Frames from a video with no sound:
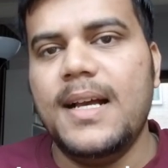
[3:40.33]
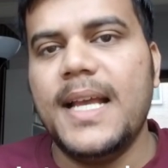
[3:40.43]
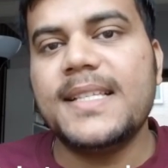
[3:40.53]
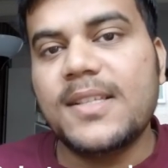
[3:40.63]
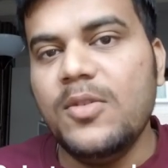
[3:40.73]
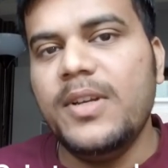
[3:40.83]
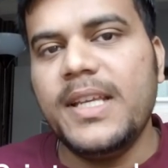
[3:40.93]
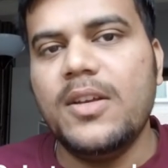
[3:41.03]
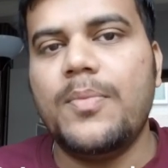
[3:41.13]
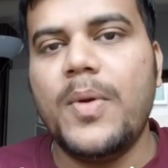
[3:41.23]

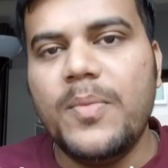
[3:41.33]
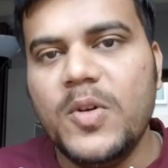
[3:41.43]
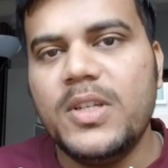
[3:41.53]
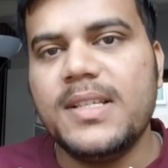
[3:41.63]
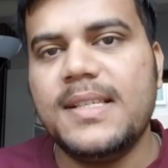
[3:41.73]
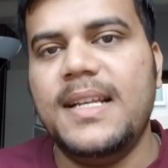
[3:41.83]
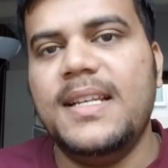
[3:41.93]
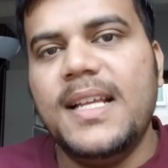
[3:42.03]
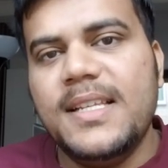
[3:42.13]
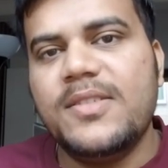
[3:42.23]
excluding your promoters and
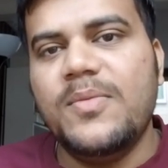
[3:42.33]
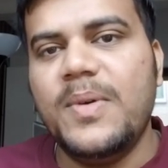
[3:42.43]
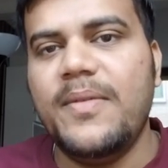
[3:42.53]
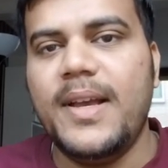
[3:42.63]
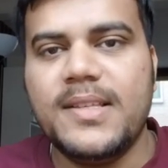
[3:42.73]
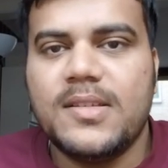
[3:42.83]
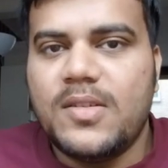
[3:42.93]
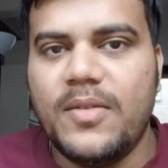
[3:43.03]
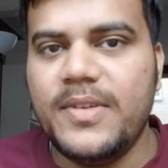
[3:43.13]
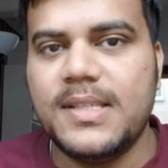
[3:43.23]
daily supervisors,
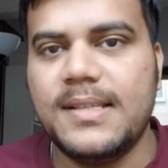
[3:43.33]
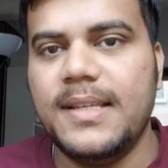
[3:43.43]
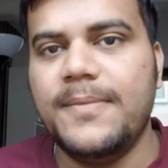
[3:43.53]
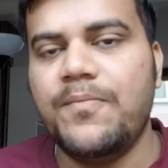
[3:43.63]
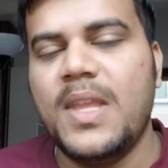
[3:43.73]
obviously.